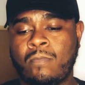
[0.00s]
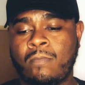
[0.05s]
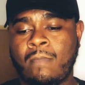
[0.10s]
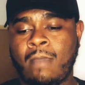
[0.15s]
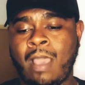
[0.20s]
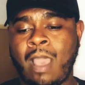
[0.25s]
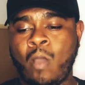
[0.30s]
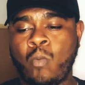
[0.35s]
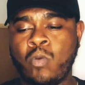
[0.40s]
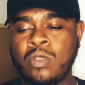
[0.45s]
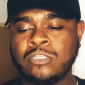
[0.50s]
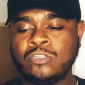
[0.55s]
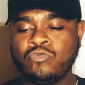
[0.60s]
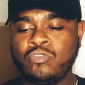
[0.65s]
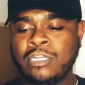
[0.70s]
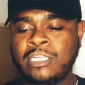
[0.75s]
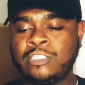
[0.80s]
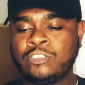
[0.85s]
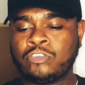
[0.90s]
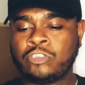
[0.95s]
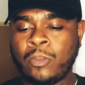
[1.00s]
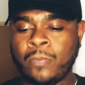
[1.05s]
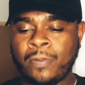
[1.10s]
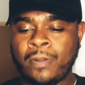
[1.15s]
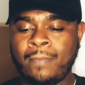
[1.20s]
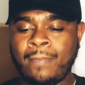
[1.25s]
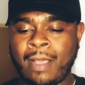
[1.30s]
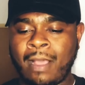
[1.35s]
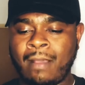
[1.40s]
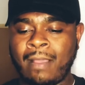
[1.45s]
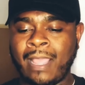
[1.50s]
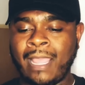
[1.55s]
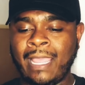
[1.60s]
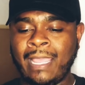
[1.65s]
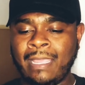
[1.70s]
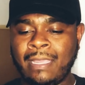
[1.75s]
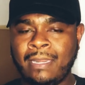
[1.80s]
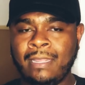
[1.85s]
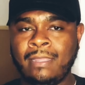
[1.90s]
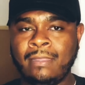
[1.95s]
wasn't really tripping about
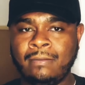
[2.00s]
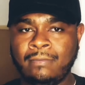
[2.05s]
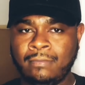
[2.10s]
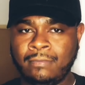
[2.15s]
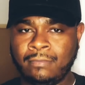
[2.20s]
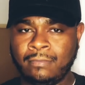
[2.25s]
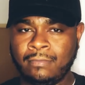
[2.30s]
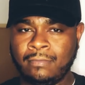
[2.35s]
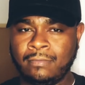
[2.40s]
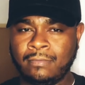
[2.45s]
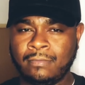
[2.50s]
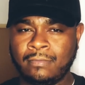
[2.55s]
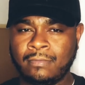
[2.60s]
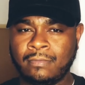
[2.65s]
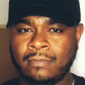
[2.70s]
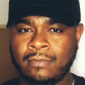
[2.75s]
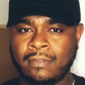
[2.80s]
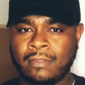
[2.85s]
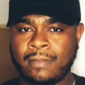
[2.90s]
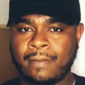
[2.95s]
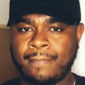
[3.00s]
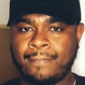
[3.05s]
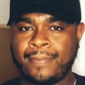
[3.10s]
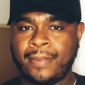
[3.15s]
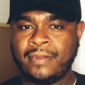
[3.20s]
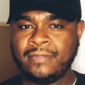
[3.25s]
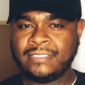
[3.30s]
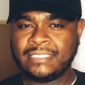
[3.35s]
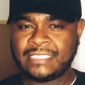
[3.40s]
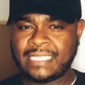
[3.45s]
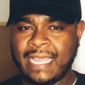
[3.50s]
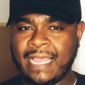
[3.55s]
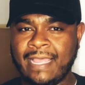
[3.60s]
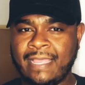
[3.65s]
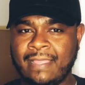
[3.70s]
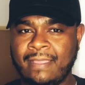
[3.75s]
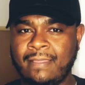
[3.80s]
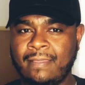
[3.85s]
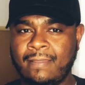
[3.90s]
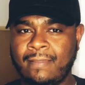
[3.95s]
eating per
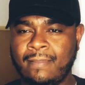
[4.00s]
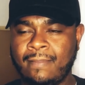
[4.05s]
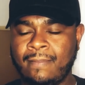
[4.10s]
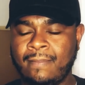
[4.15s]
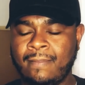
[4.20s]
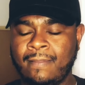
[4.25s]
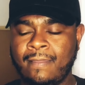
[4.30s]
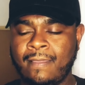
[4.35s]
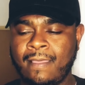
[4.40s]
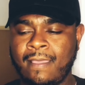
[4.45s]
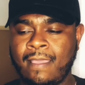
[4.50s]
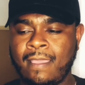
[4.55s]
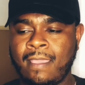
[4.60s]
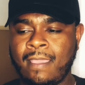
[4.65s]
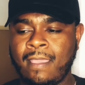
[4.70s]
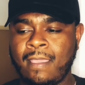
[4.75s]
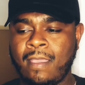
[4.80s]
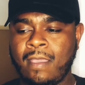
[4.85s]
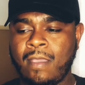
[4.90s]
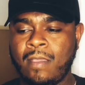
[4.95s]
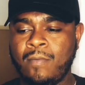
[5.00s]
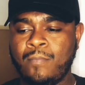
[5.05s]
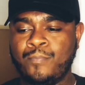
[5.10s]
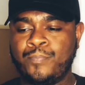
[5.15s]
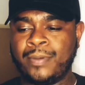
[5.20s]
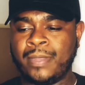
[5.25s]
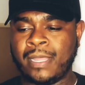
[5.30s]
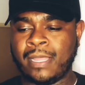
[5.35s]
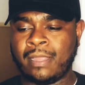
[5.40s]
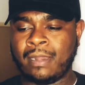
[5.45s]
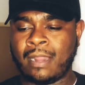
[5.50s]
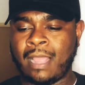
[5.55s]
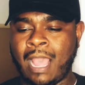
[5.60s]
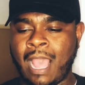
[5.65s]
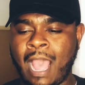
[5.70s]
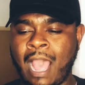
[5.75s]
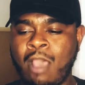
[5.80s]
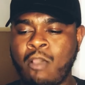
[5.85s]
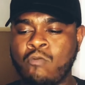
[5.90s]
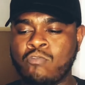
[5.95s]
se, but
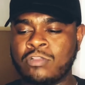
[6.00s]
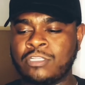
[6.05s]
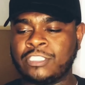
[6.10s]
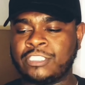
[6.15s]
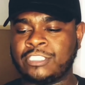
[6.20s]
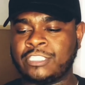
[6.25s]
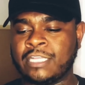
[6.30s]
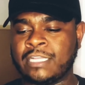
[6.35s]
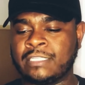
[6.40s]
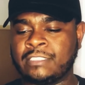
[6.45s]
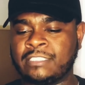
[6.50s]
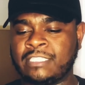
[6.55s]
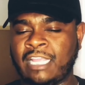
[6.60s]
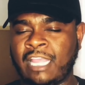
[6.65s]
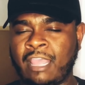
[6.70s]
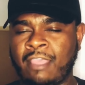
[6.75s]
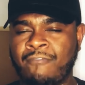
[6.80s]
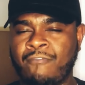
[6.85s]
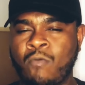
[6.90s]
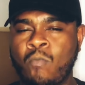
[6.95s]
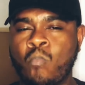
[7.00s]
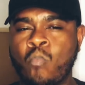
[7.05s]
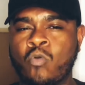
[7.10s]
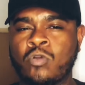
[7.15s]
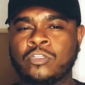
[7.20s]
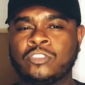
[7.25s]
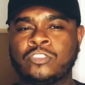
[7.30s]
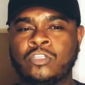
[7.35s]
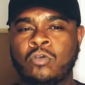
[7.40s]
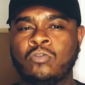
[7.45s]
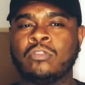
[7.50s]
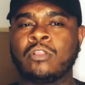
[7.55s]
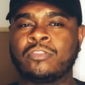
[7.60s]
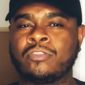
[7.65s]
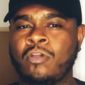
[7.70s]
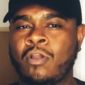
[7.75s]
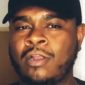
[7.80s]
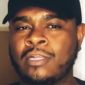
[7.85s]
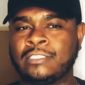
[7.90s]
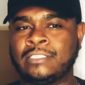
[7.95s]
I was just even more so
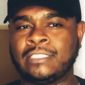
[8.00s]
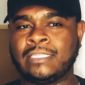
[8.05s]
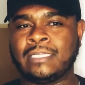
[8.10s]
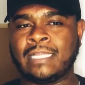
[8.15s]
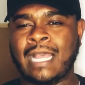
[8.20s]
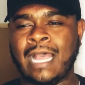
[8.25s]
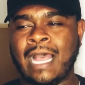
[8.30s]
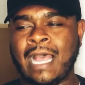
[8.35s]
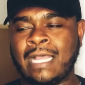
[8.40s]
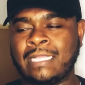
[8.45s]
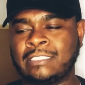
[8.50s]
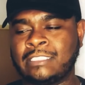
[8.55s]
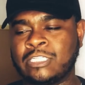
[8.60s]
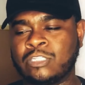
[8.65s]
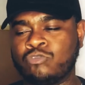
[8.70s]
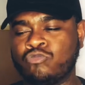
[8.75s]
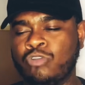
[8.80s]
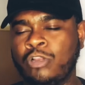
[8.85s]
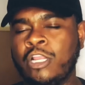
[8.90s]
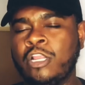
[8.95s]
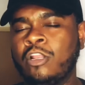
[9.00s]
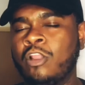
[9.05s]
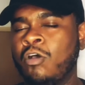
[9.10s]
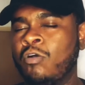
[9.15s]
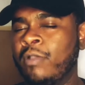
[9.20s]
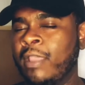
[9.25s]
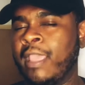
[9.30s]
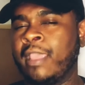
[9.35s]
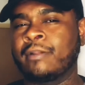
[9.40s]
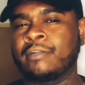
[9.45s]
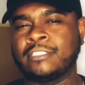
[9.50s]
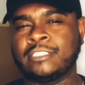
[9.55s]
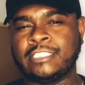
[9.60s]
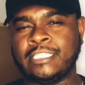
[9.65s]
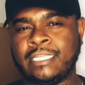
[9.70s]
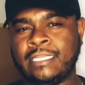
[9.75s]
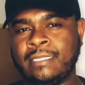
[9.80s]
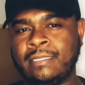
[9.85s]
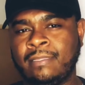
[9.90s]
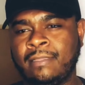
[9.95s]
lethargic. I just really low
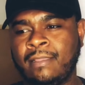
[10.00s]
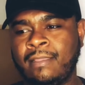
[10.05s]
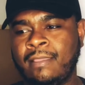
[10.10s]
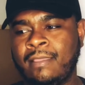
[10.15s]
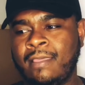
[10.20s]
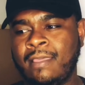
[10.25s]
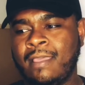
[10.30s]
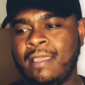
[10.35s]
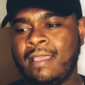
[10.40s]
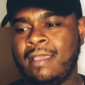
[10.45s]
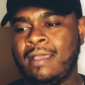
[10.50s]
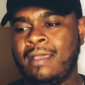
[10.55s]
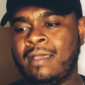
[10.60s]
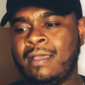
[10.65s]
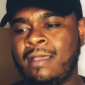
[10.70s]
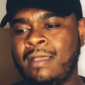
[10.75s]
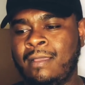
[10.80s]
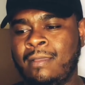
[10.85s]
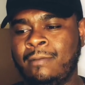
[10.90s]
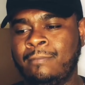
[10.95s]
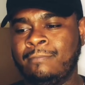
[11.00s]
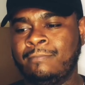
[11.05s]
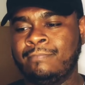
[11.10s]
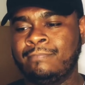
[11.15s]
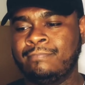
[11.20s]
energy. I